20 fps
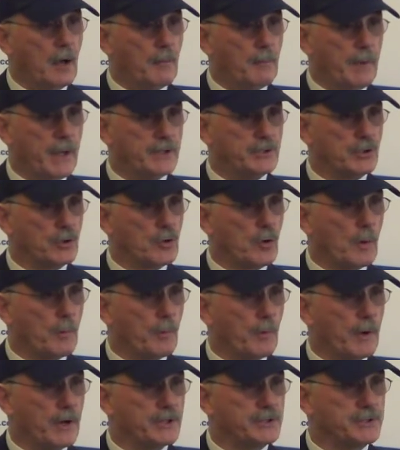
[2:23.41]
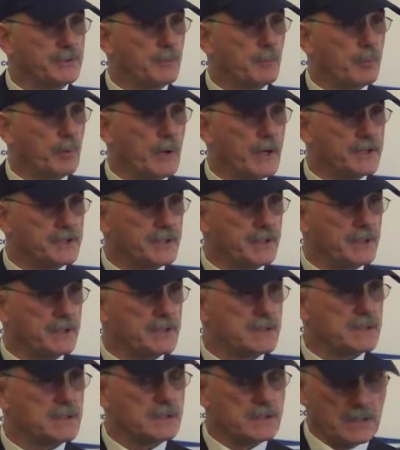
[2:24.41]
uh, major corporation
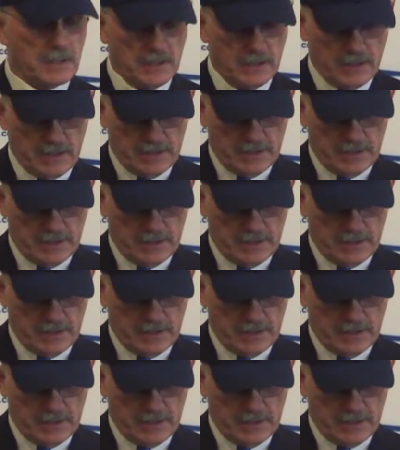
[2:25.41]
presidents,